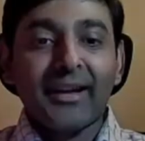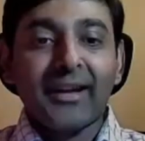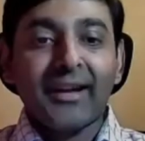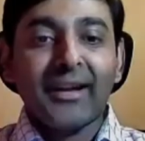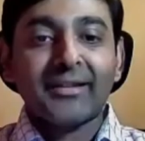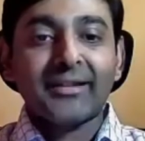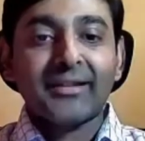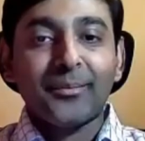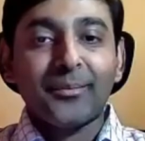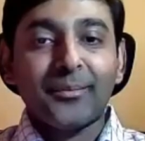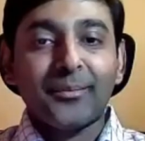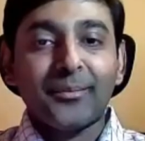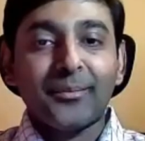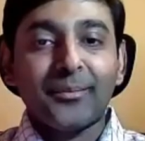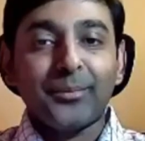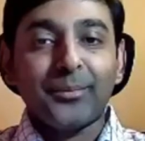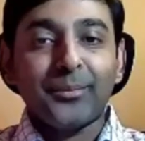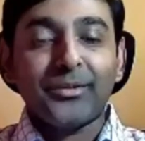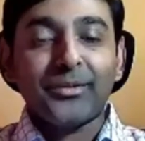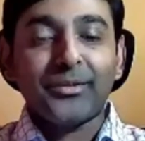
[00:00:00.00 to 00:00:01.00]
to our next
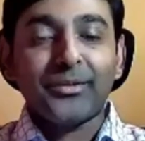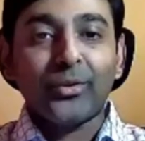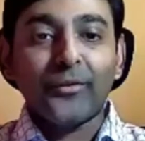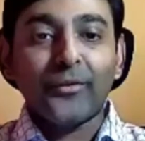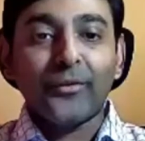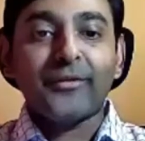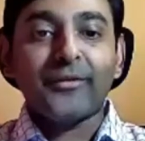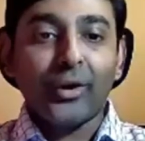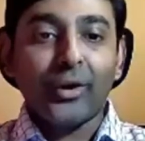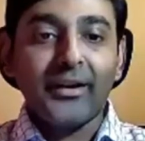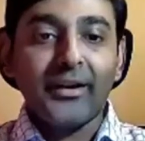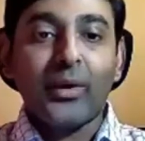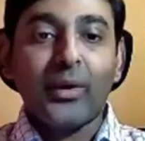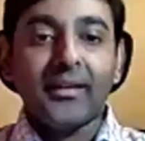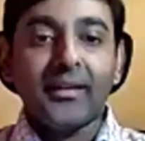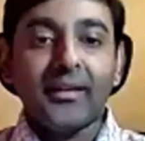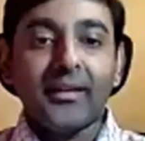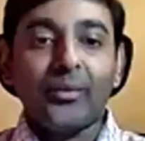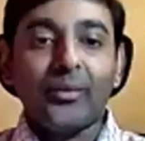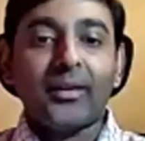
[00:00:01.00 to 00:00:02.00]
episode of The
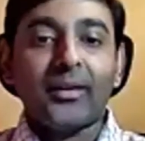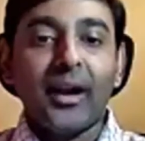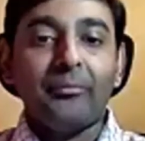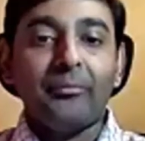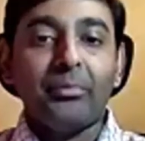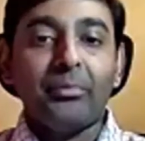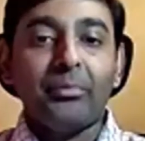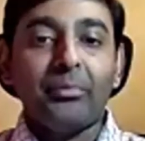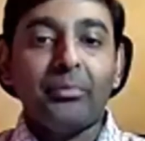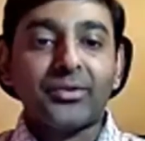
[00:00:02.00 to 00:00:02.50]
Thought Leader Way,